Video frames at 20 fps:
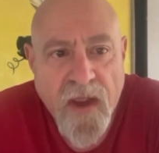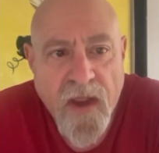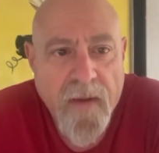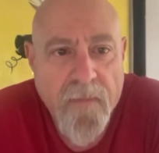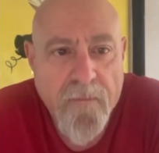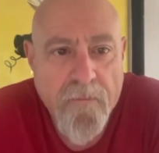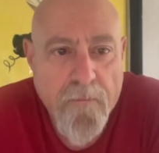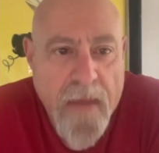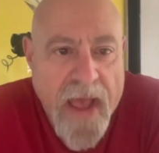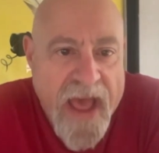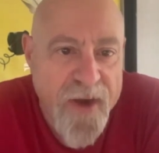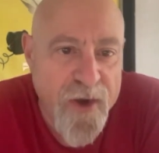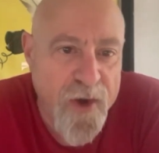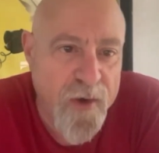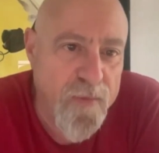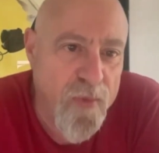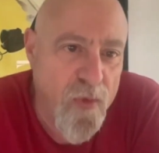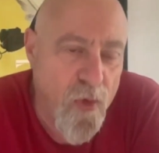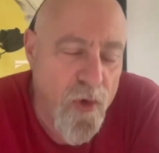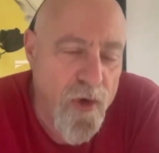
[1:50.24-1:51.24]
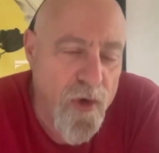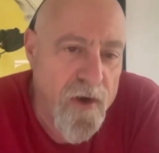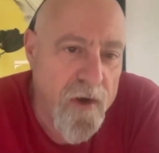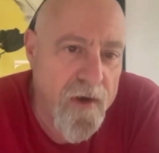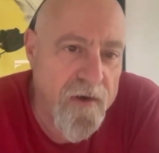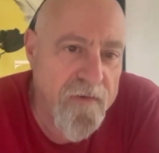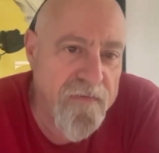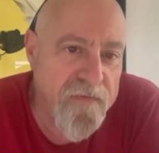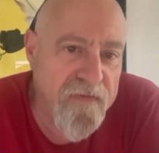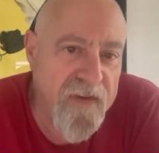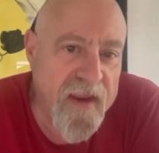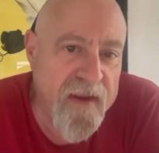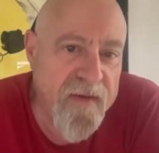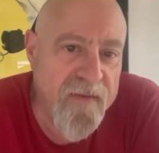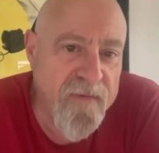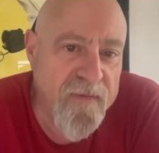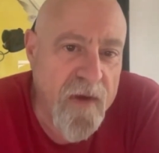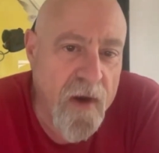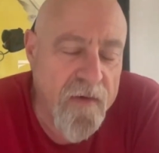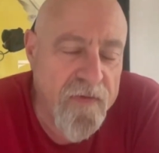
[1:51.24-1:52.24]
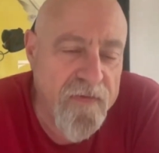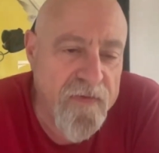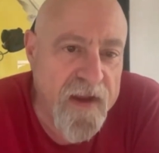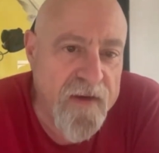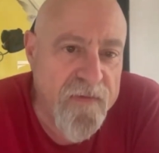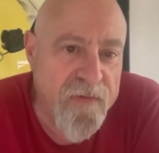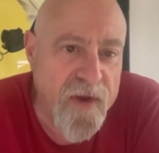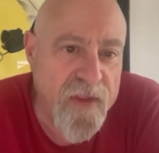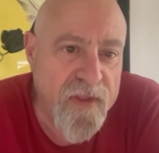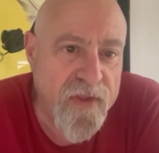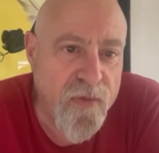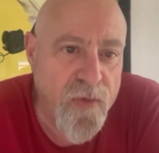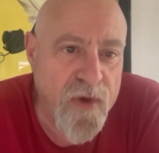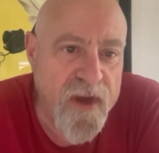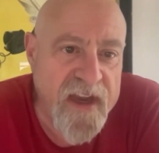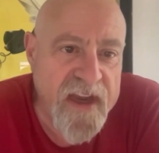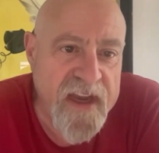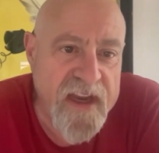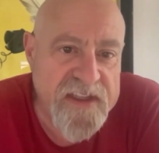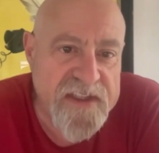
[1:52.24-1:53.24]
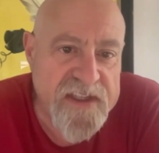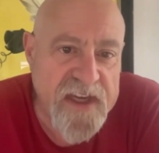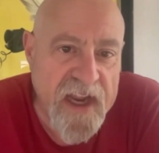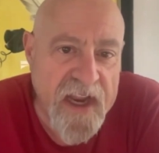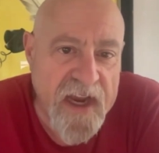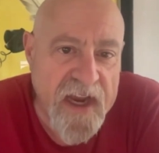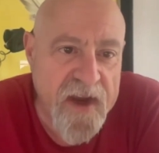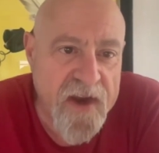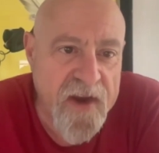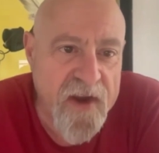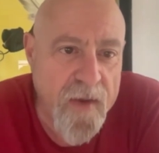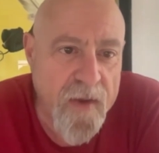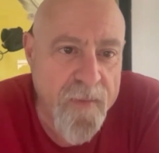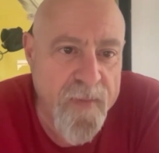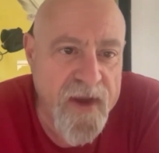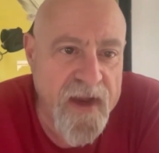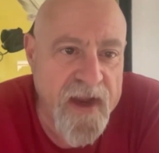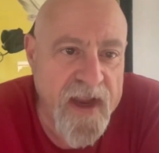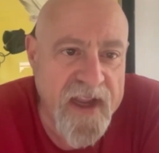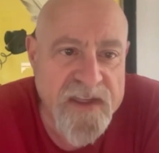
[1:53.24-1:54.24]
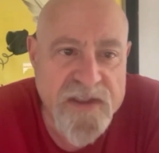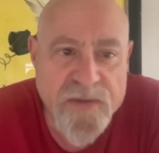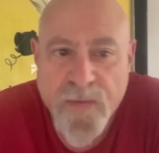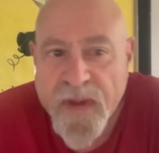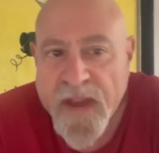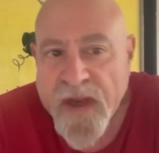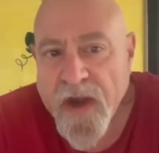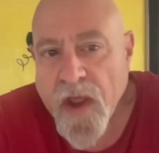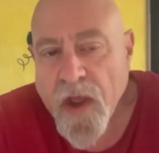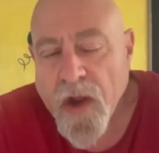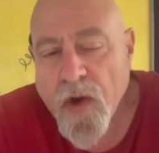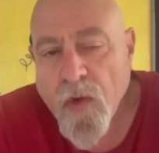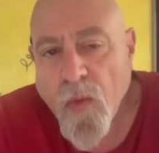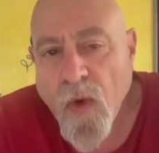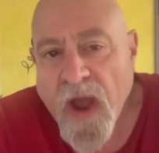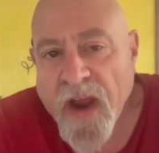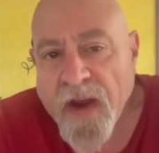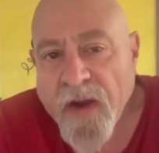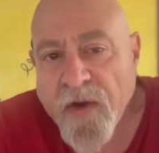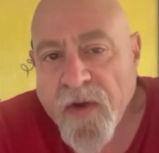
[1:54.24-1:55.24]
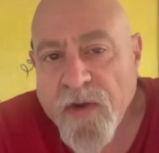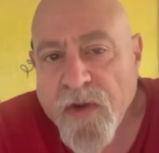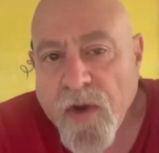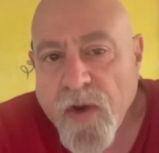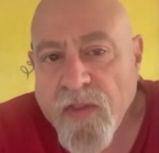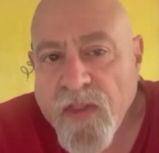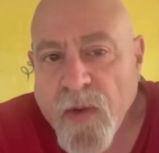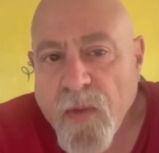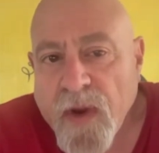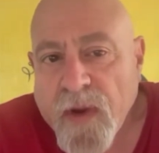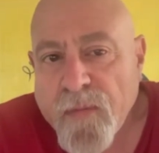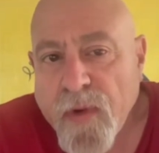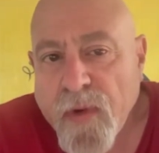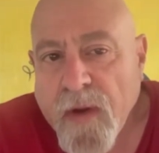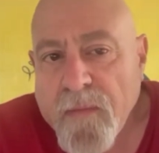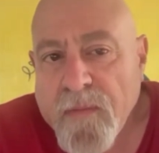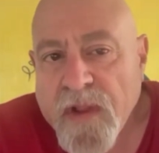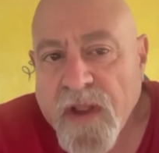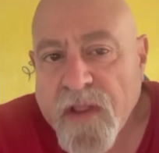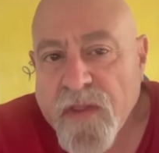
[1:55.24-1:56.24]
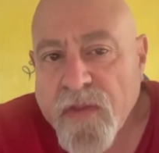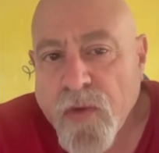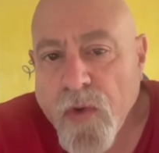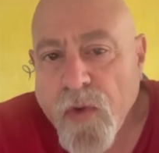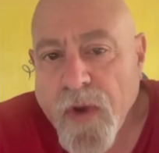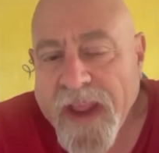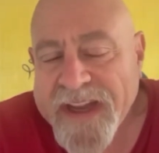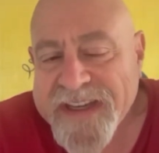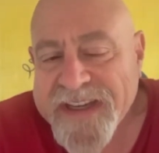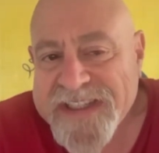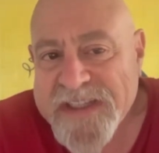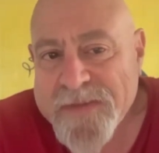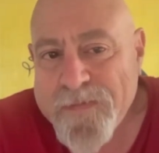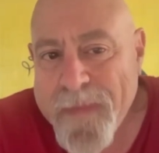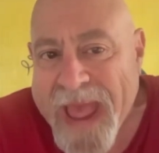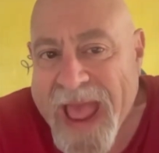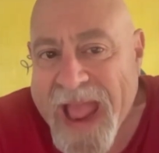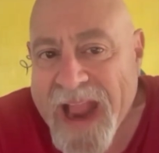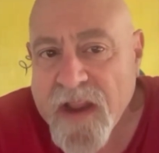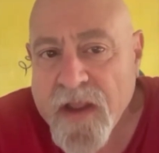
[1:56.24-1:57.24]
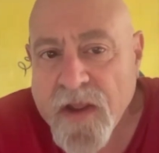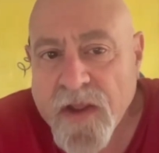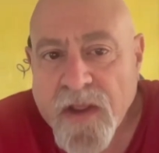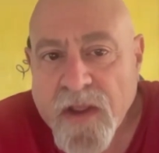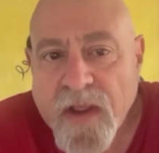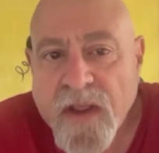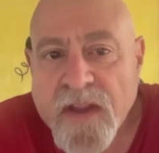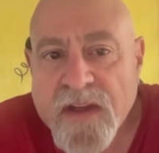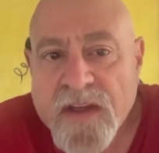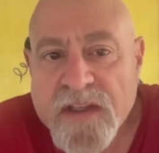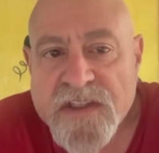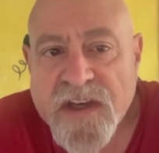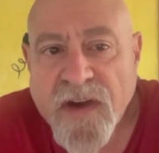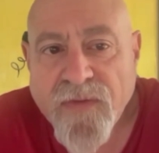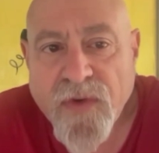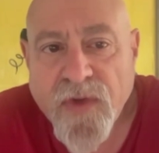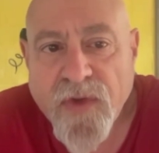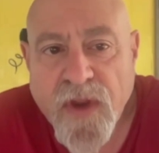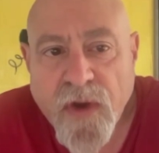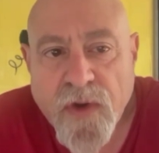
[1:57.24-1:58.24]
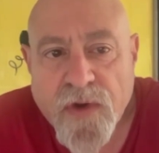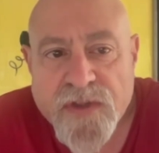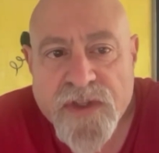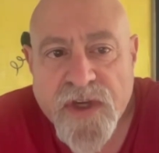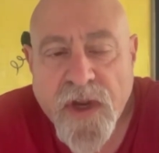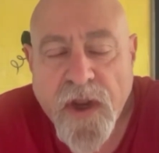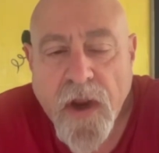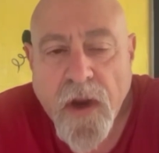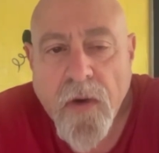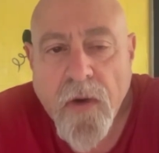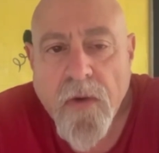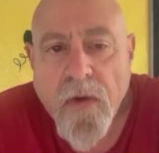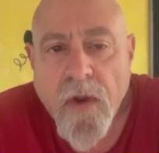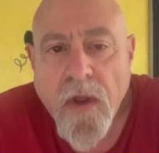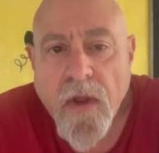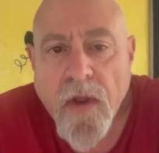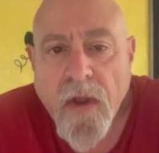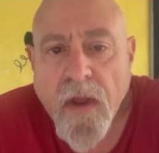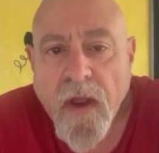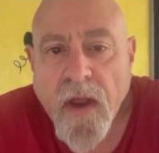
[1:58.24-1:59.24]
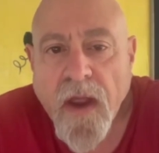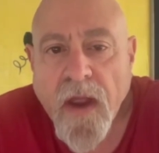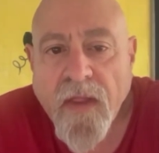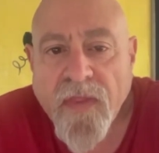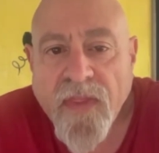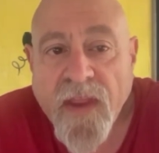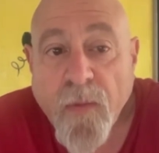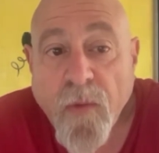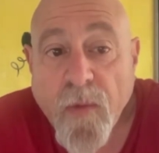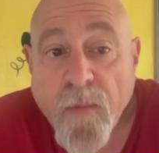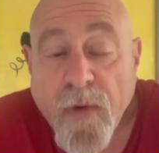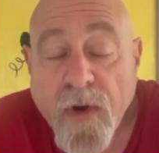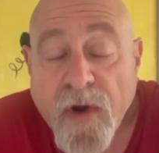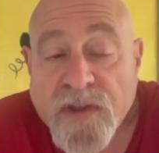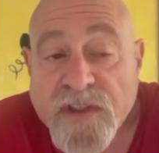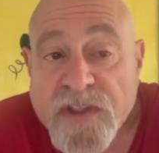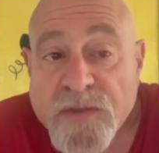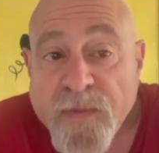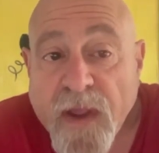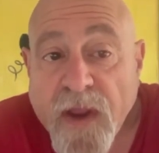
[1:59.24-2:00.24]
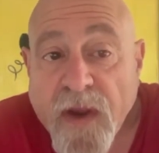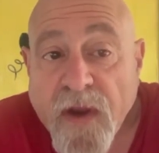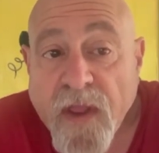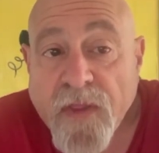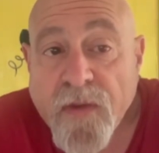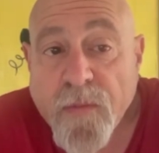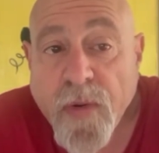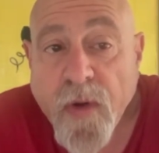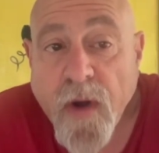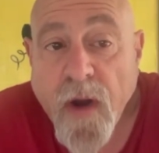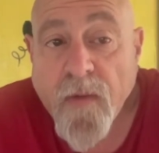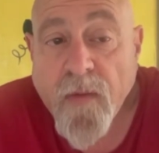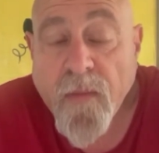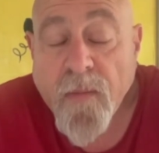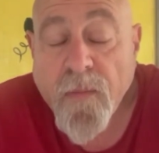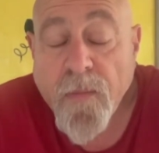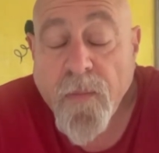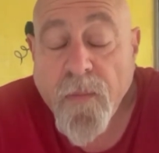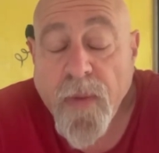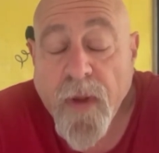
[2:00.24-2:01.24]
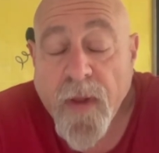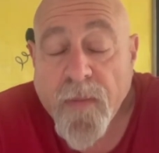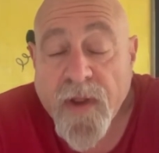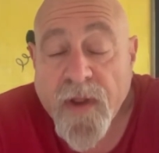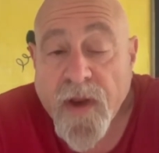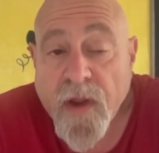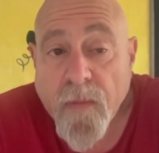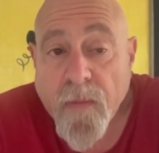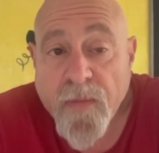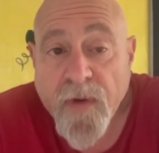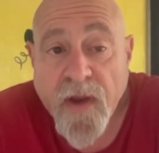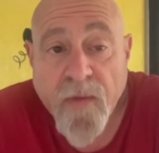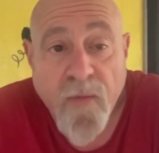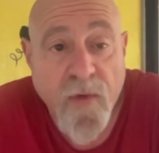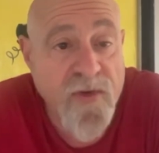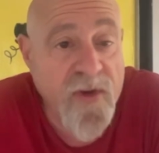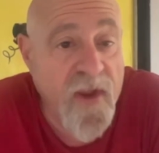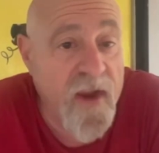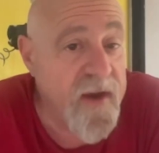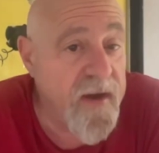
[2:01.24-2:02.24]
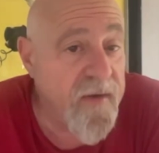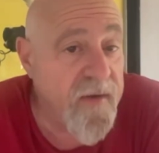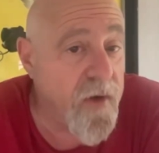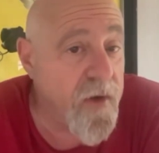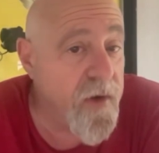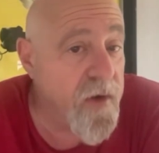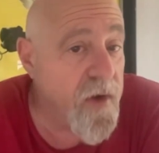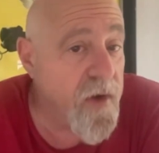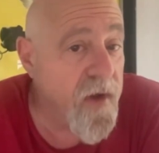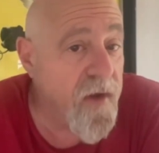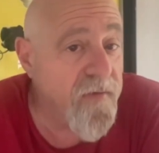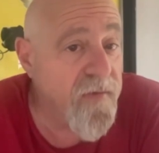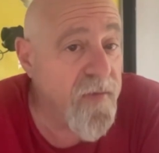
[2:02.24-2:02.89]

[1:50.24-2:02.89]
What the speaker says: Matterport, our favorite 3D scanning company, has been acquired. You know, they went public through a SPAC several years ago. They were purchased by another public company, which I'd never heard of,